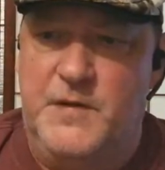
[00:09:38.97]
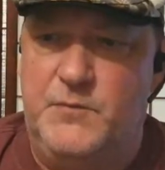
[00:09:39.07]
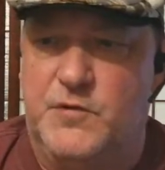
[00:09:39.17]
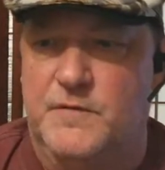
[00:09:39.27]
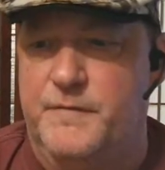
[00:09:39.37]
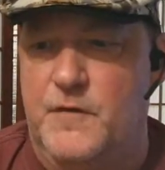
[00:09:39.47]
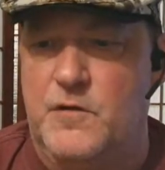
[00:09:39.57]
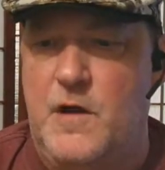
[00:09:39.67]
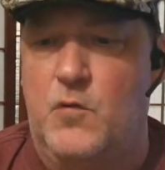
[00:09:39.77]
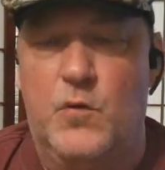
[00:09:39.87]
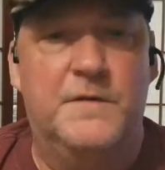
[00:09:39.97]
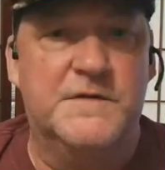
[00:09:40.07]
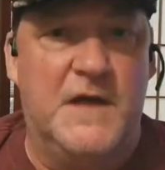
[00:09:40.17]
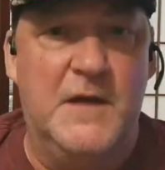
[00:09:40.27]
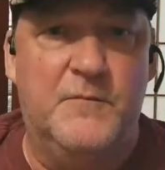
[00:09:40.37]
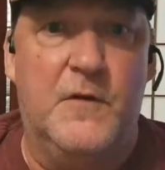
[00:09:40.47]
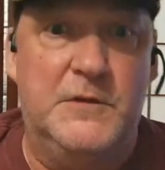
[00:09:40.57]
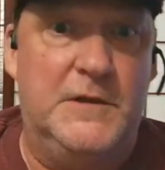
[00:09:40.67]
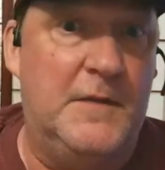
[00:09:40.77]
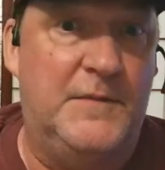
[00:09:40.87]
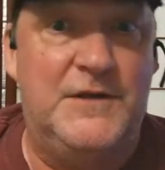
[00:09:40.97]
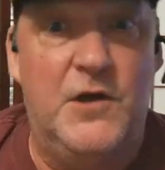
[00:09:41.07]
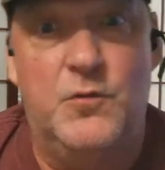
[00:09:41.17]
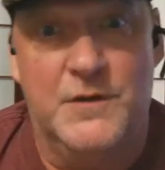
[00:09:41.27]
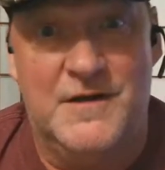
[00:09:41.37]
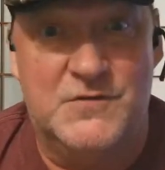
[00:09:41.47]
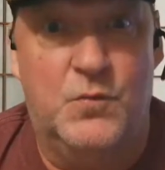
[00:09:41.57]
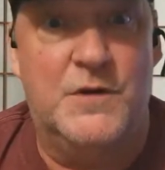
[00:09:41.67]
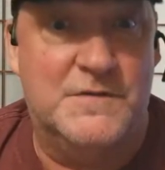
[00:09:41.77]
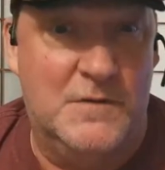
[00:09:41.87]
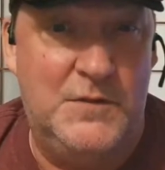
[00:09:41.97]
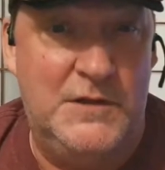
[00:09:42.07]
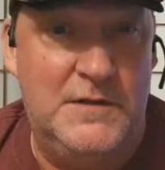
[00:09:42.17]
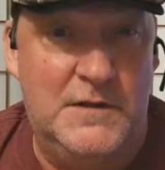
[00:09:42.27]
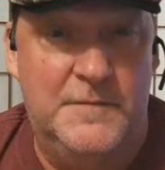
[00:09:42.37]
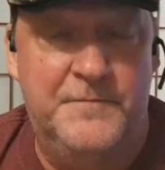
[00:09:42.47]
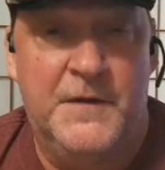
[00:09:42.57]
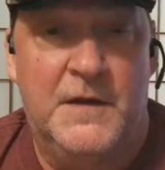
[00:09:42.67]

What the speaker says: people could figure out where this came from and let me know. And guess what? Somebody did.